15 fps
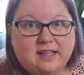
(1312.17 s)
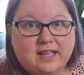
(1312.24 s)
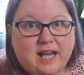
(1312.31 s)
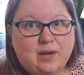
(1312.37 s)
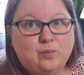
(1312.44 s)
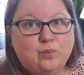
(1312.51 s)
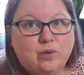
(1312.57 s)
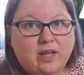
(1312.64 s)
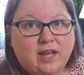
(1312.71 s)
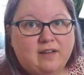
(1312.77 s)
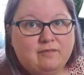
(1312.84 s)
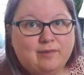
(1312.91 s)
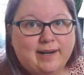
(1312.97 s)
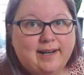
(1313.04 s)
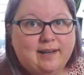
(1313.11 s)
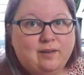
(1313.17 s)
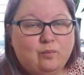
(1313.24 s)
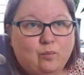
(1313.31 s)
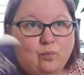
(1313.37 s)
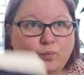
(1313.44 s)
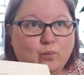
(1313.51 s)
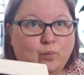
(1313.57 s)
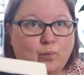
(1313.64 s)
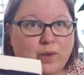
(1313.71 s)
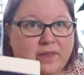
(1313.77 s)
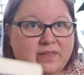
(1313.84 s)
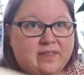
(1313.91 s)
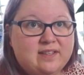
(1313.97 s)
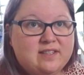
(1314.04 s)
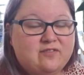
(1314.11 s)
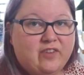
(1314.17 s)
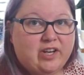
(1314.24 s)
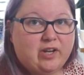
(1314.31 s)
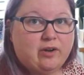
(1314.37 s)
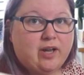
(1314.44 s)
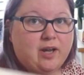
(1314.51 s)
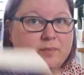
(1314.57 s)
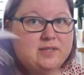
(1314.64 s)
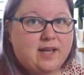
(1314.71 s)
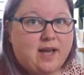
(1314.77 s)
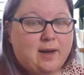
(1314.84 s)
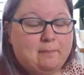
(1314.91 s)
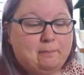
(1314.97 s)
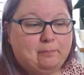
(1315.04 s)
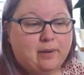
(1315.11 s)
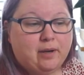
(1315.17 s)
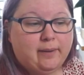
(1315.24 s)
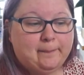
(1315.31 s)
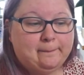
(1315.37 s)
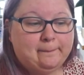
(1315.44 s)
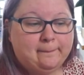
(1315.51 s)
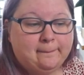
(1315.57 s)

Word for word: I will have read it when this video comes out, but